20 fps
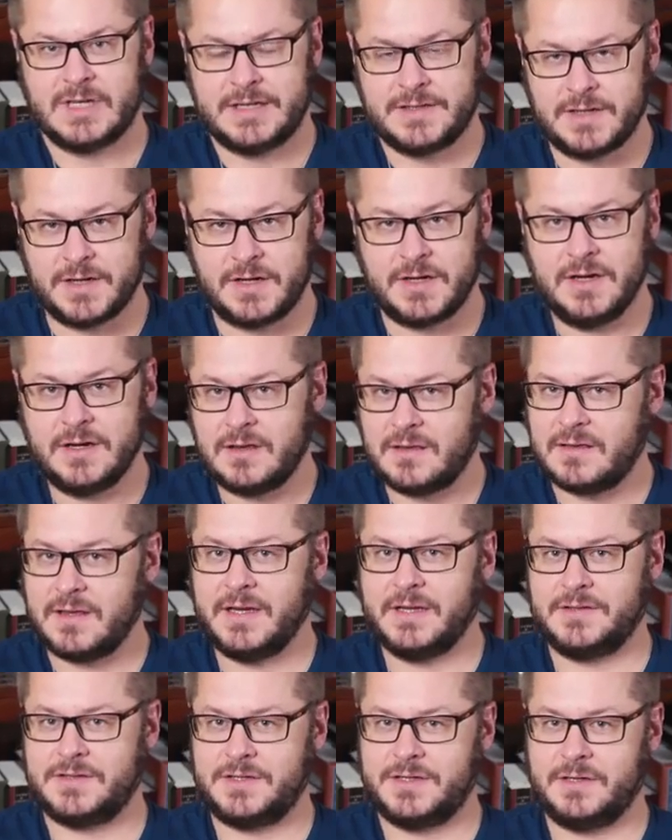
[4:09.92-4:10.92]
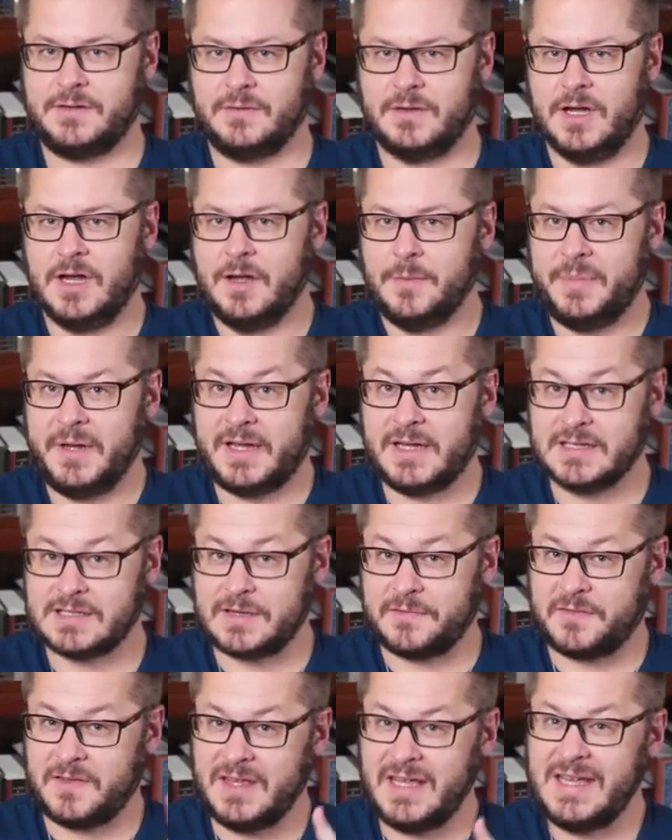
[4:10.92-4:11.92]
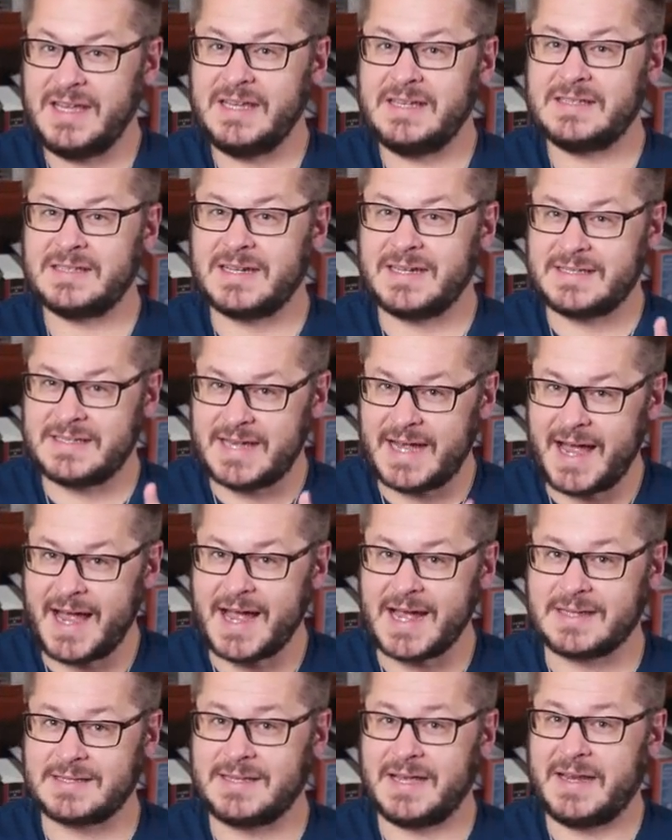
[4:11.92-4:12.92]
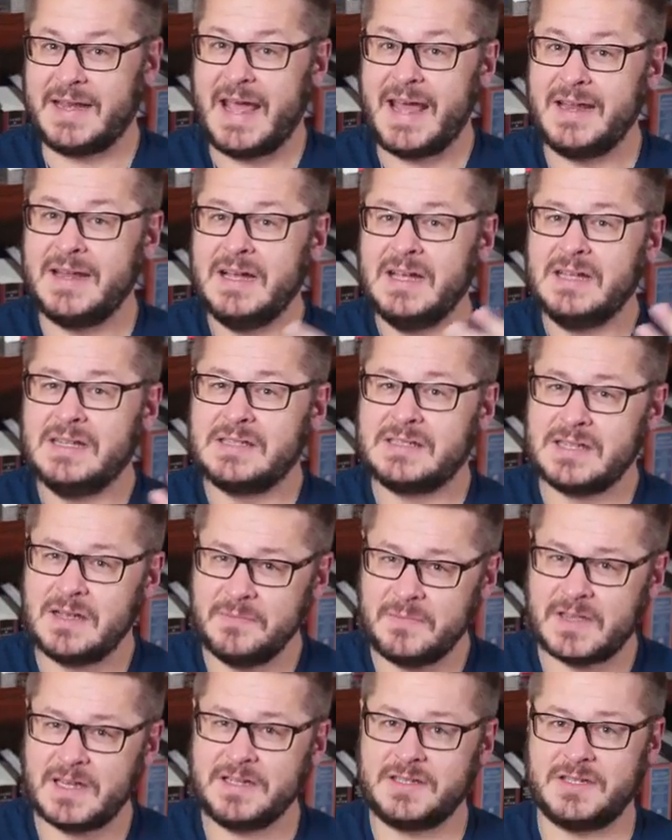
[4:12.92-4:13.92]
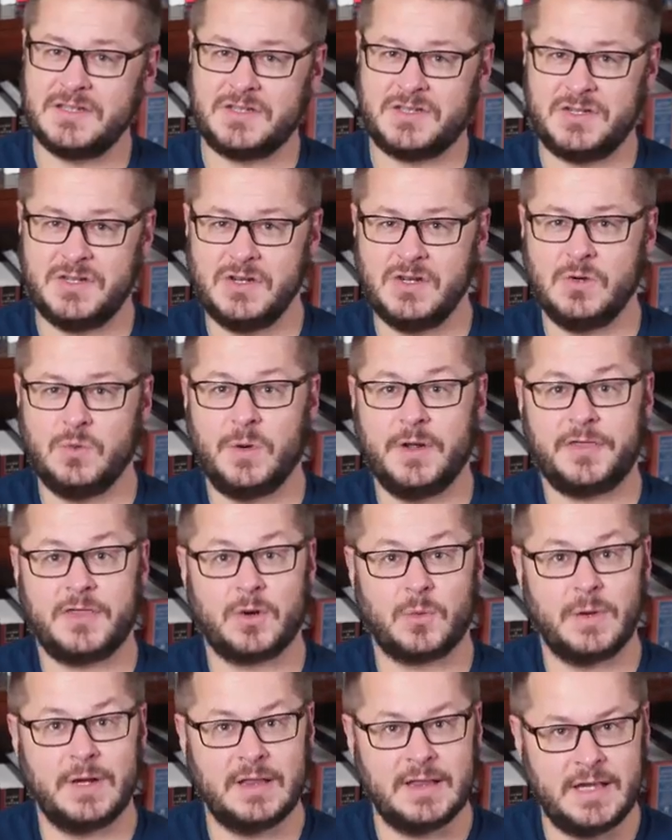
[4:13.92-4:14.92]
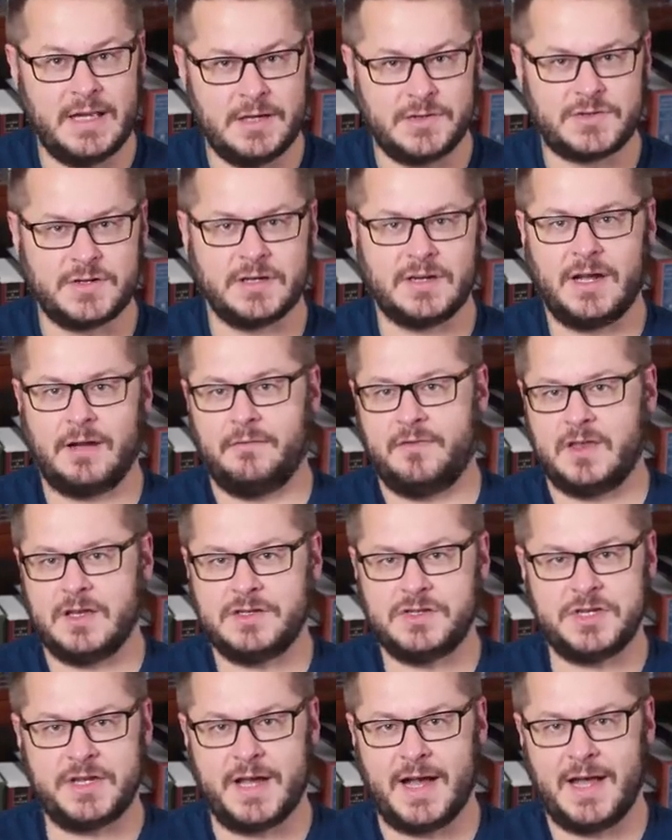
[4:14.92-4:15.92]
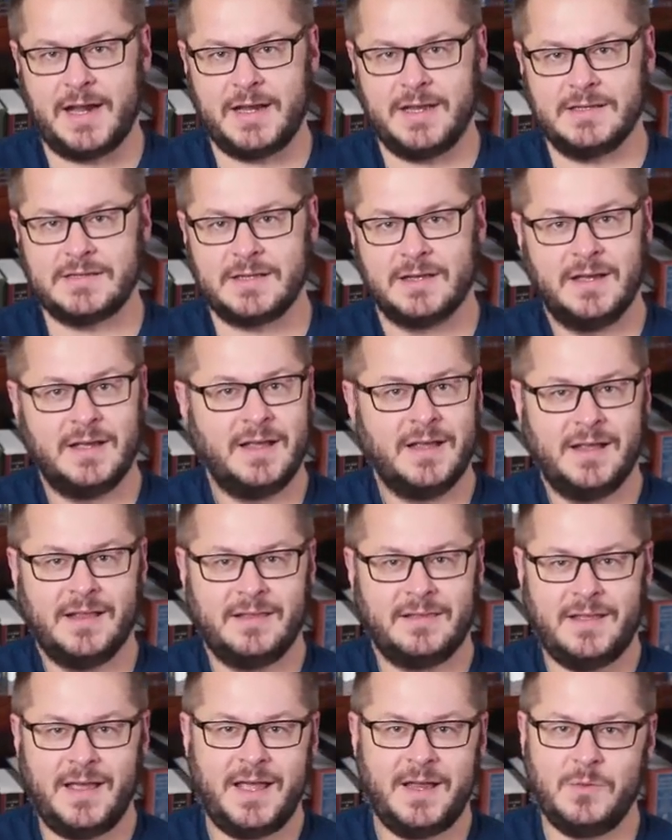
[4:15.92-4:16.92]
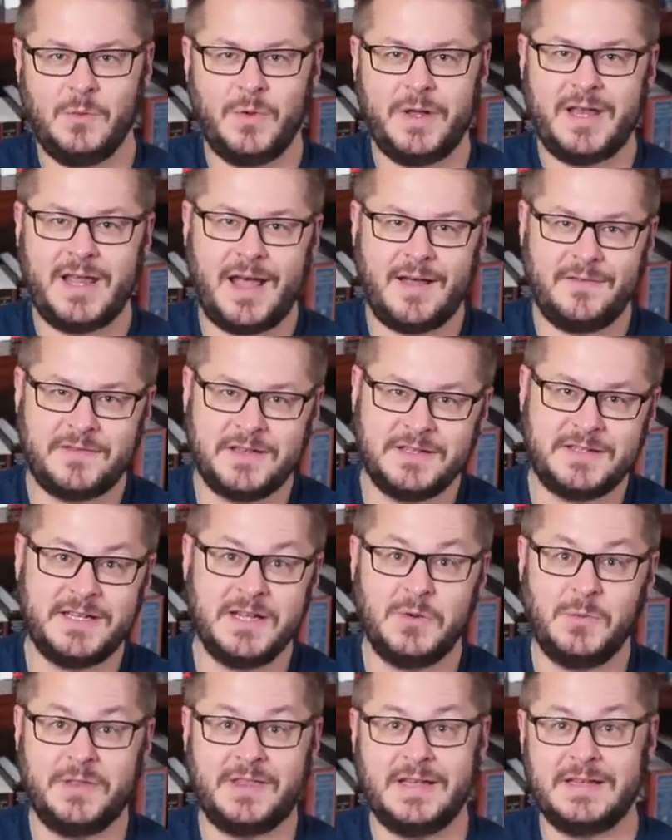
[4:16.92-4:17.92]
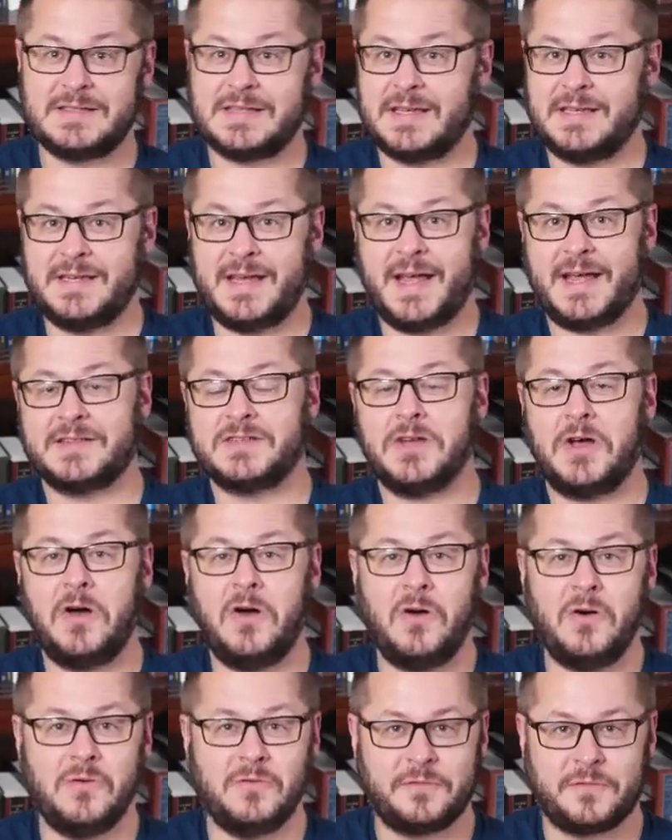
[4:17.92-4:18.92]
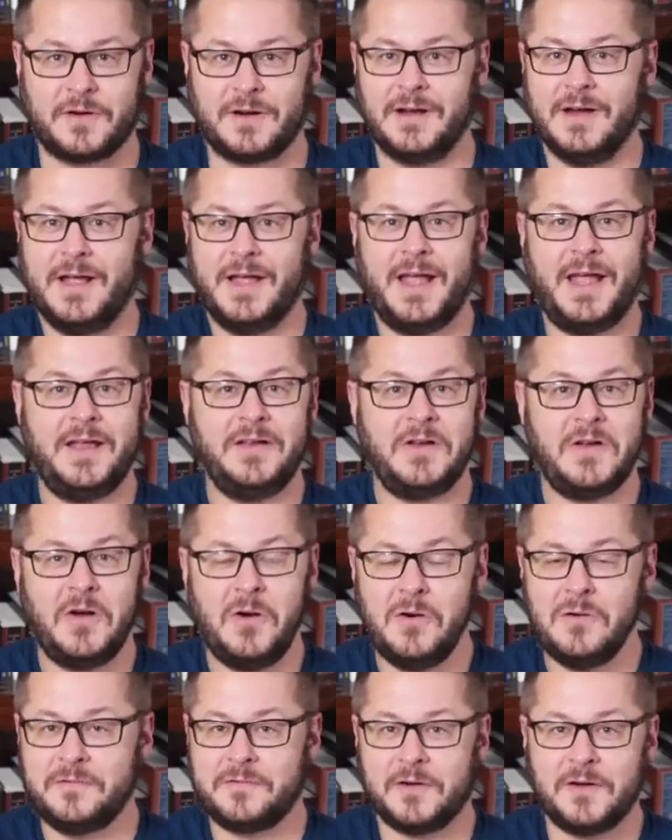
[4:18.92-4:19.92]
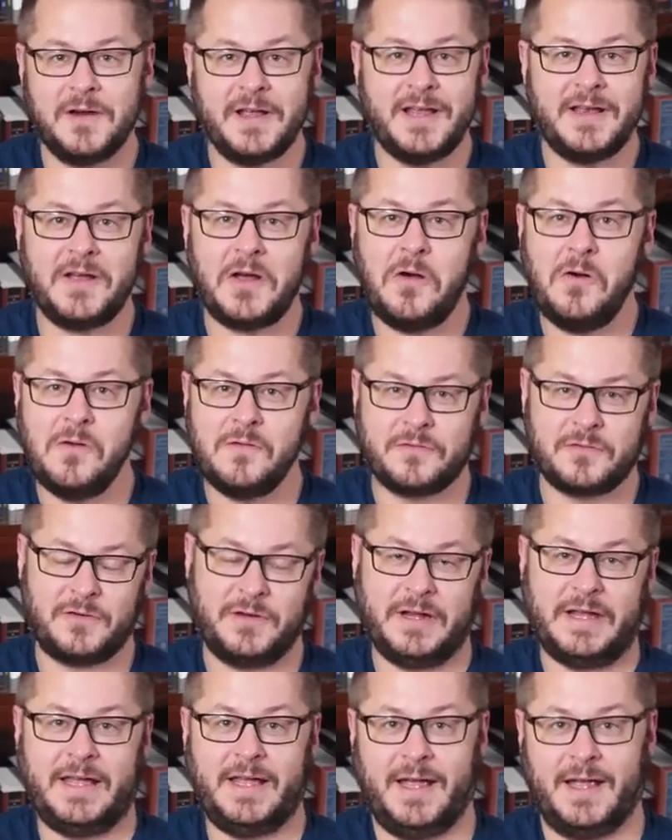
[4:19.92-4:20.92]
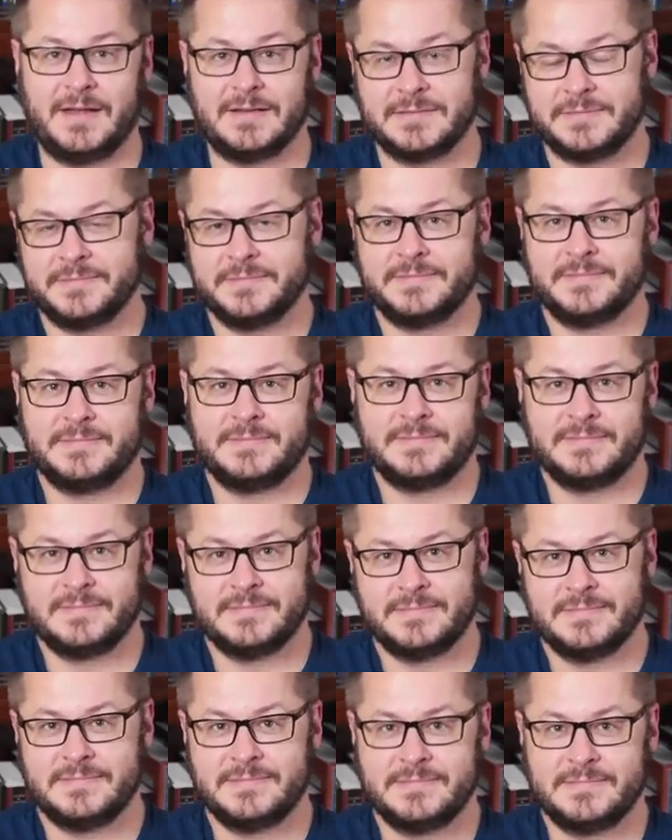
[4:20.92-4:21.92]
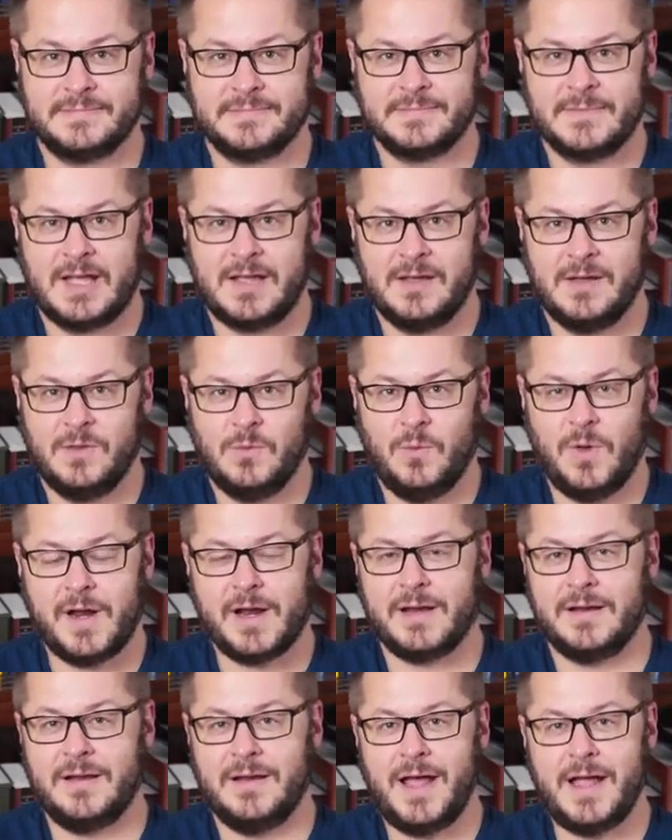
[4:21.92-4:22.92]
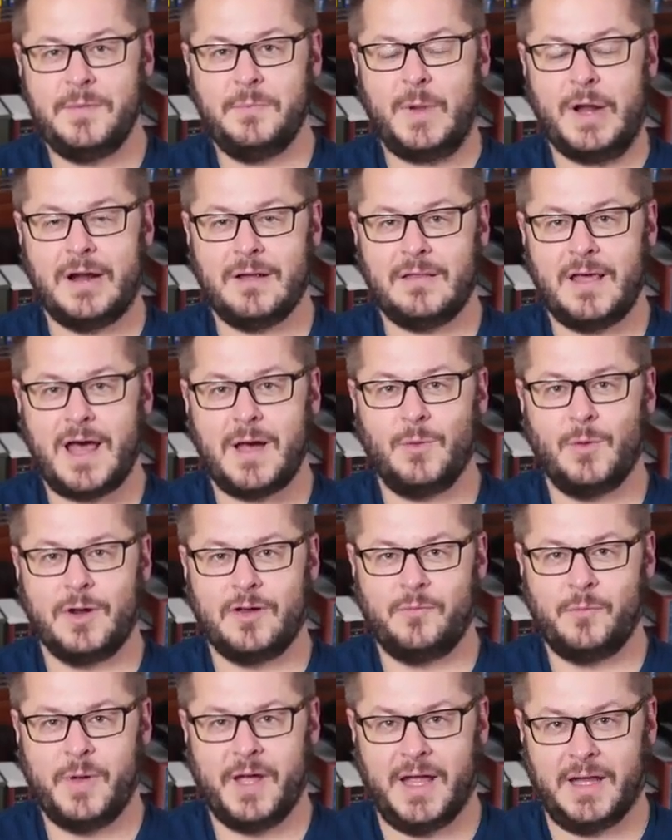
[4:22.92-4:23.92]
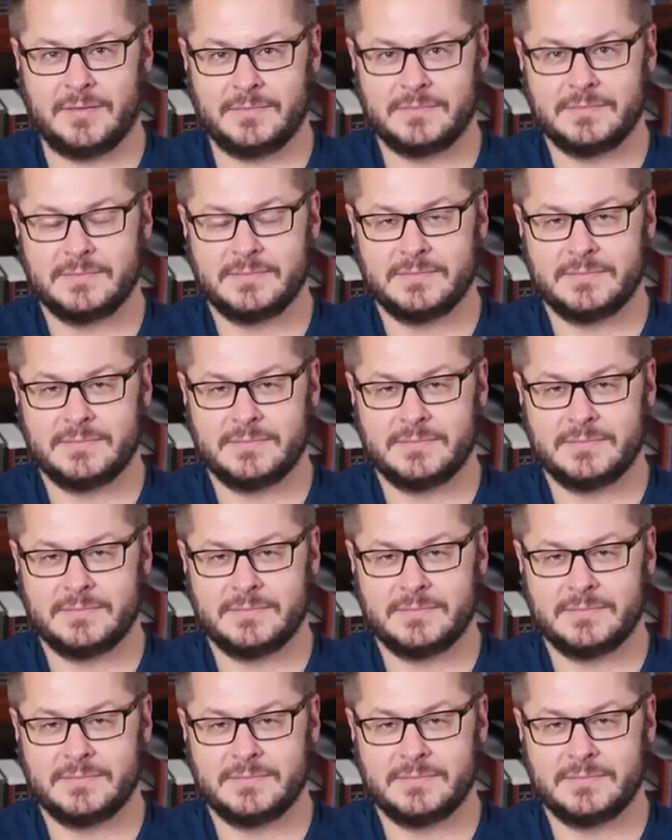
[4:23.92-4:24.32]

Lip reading: It's a good thing, too, because if these attacks had had something to do with the religion of the jihadis, then we'd have to deal with these attacks over and over and over again. What a nightmare that would have been.